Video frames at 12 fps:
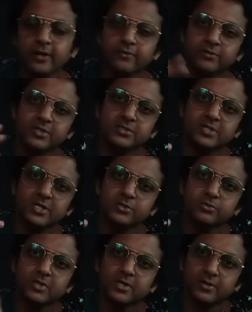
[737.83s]
These
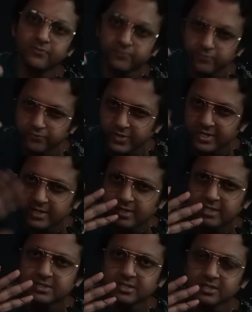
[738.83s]
things we give very
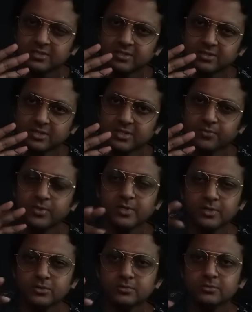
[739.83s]
least concentration
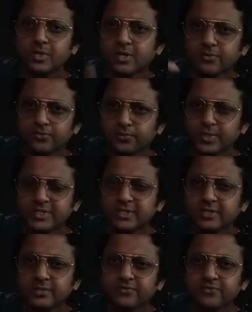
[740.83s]
because we are basically